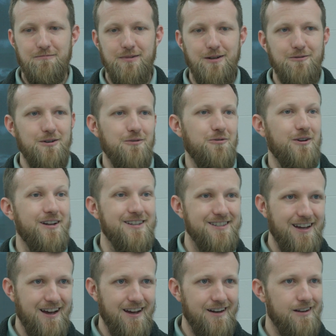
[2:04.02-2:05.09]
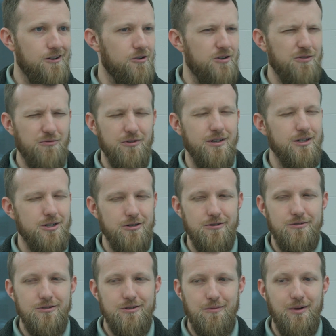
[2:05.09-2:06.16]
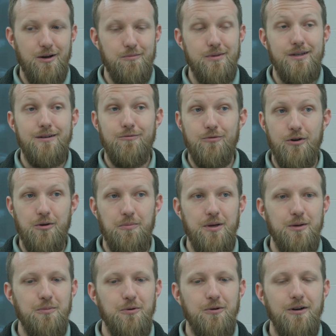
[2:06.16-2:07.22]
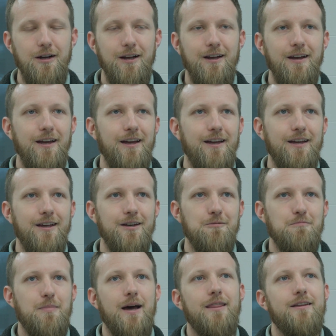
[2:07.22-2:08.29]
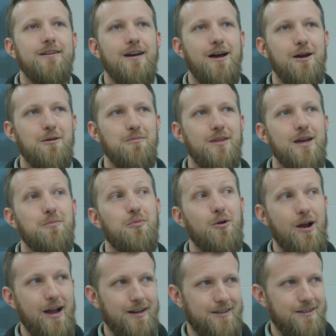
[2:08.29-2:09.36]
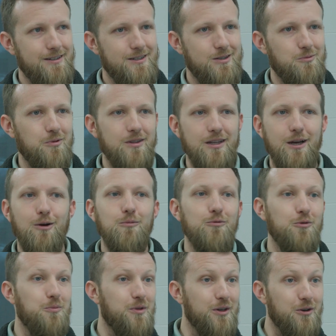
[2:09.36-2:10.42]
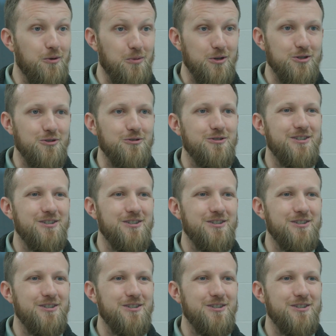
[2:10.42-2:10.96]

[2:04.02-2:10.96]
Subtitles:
you know, different anxiety or different issues about being in front of people. And by the time they practice with the help from Theatre Bristol